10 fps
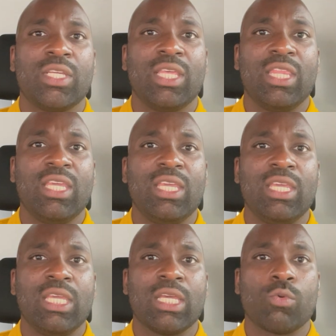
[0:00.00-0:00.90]

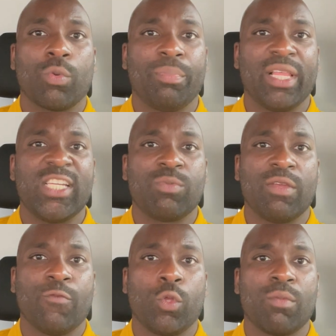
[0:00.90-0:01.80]
the
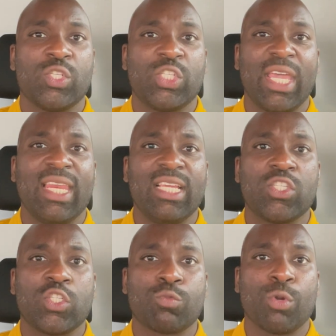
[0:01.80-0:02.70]
replacement for the Mercedes
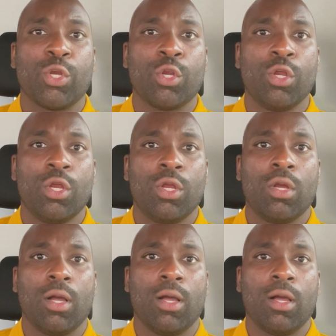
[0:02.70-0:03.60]
Sprinter
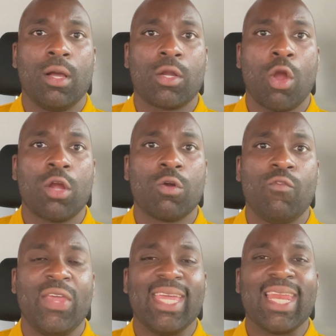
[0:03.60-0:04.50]
cargo
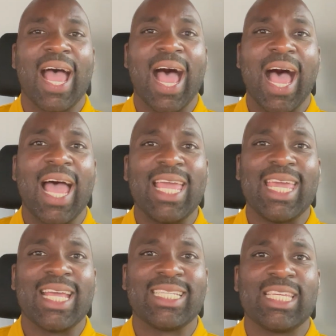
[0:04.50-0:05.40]
van
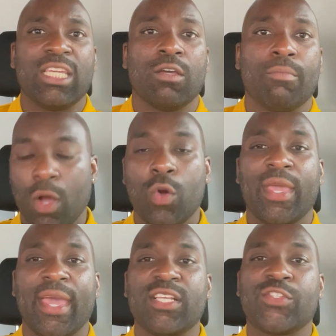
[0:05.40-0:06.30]
ISM?
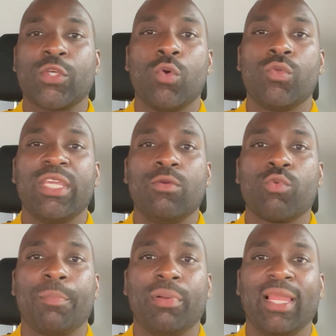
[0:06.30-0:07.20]
Okay, so the
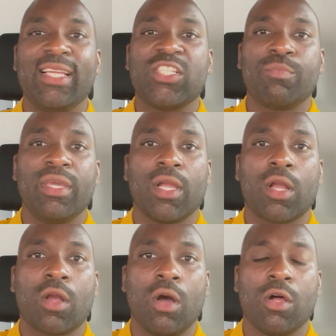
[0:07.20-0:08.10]
replacement
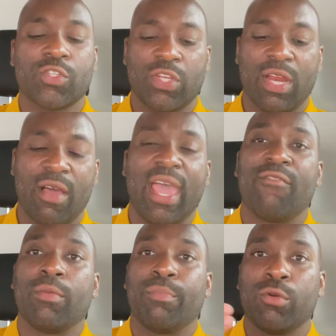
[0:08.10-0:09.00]
cost, and I'll
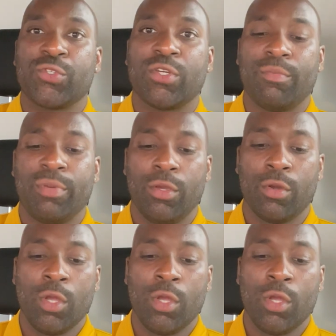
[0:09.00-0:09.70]
have it posted up here